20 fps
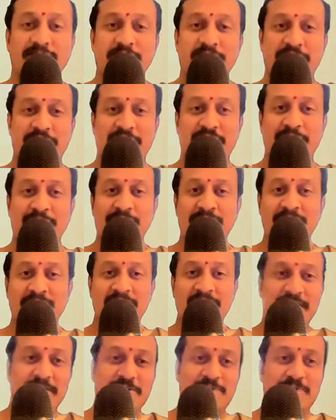vriksha
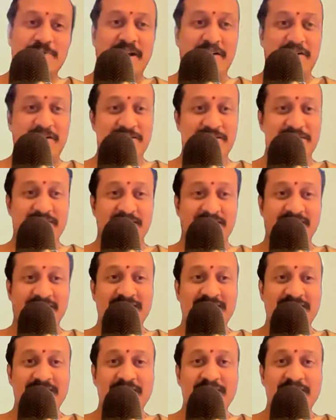is very interesting.